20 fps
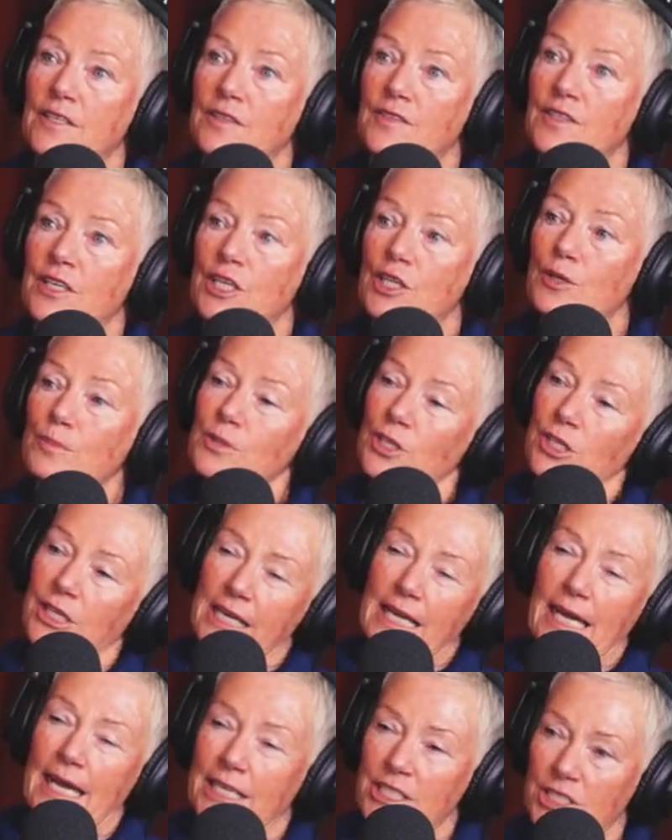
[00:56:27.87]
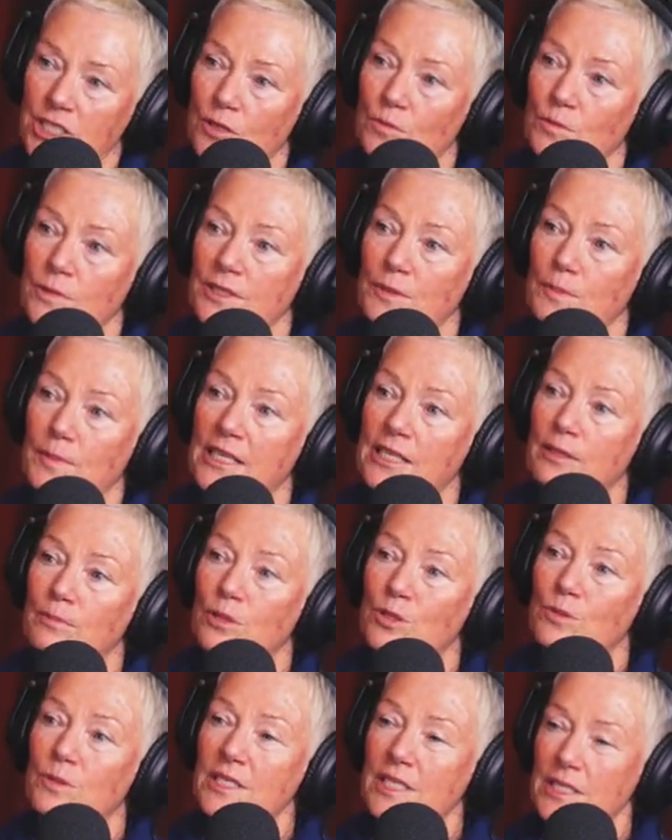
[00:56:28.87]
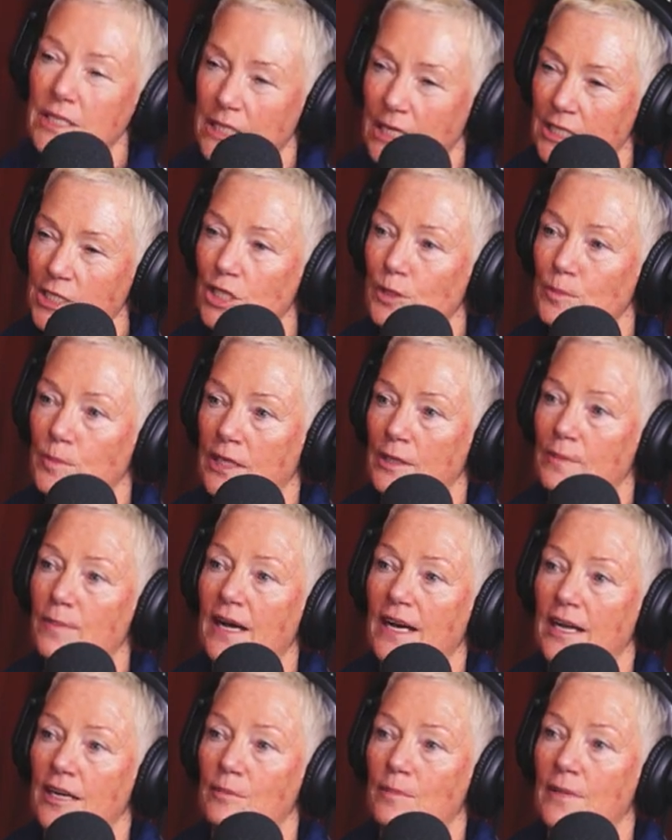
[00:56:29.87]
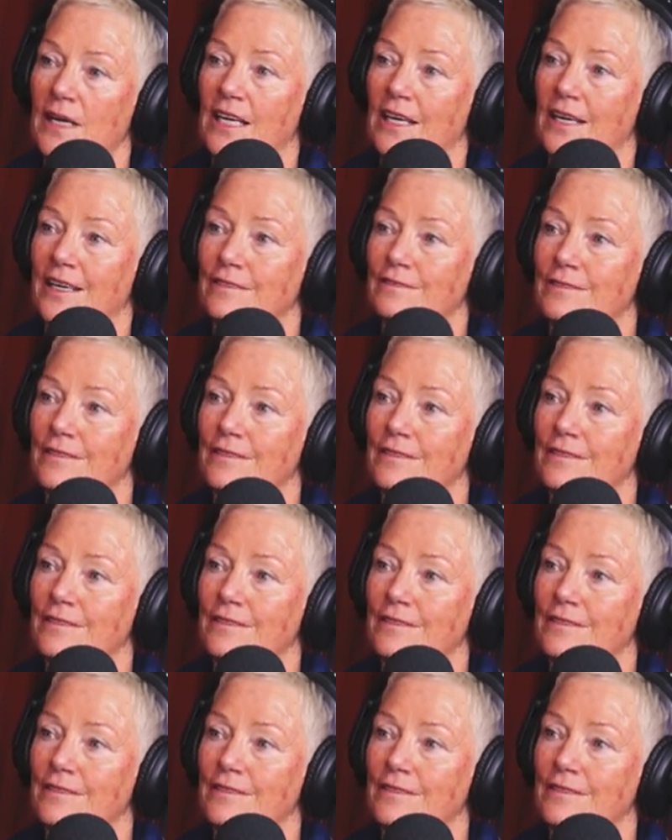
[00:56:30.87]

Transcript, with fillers: the communication with people was such a big part of my life.